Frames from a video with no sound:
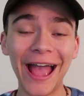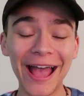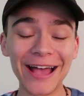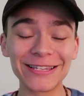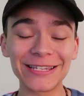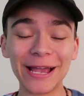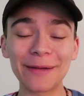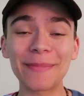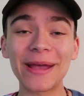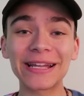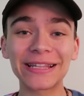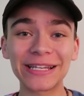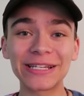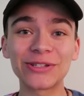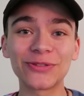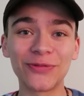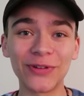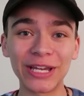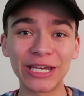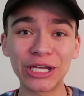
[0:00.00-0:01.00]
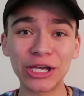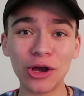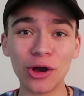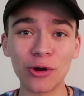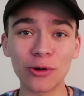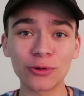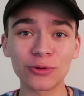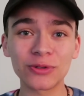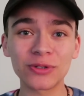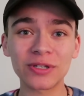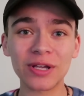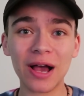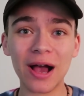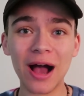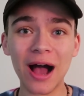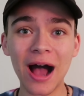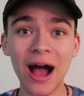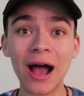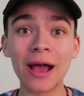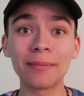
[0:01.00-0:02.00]
As I make these videos,
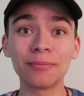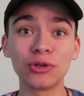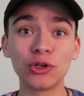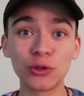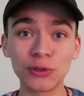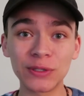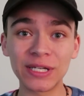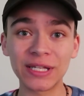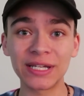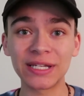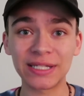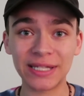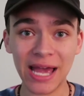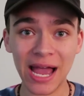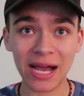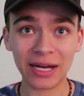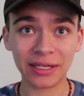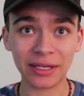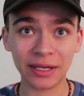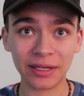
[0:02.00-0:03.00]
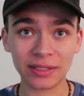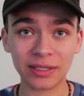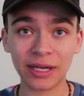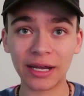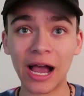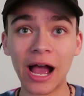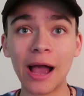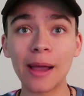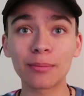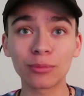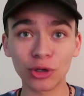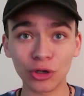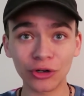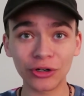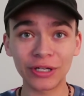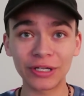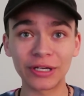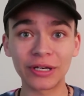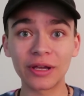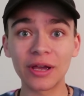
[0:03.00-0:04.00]
I'm using these tactics. Like, I'm
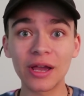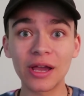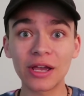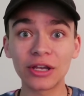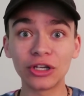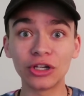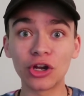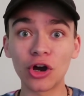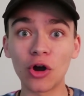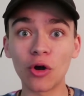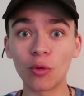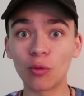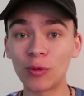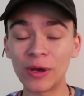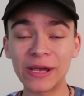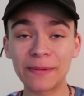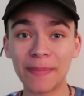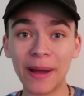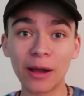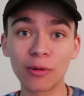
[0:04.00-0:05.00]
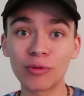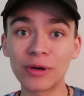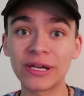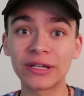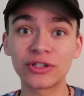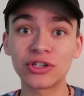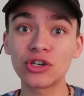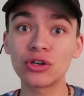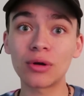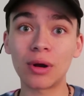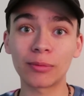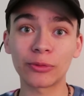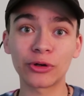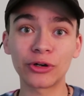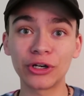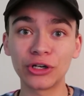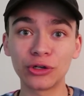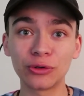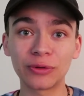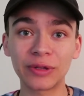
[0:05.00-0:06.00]
learning, you know, week by week too. I'm
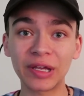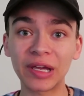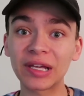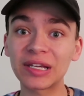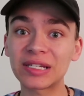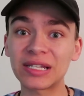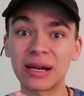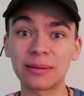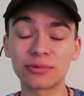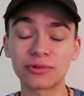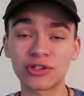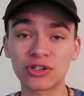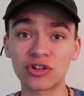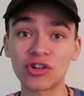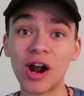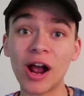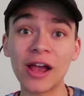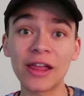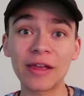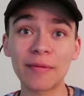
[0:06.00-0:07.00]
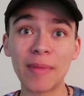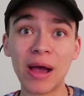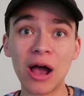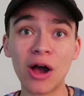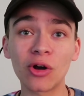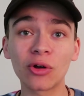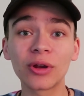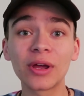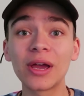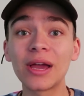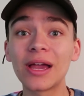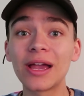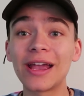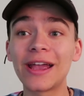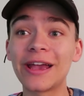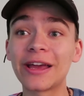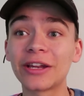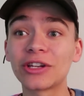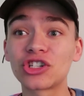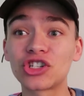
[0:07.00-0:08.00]
learning new things and I'm trying them out,
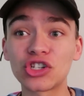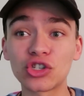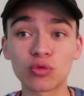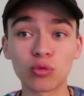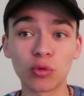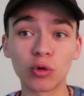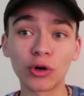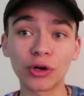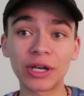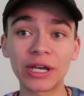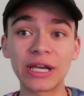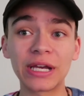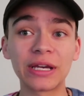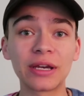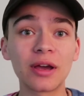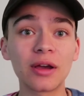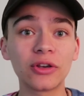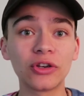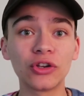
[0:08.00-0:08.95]
and it's just working.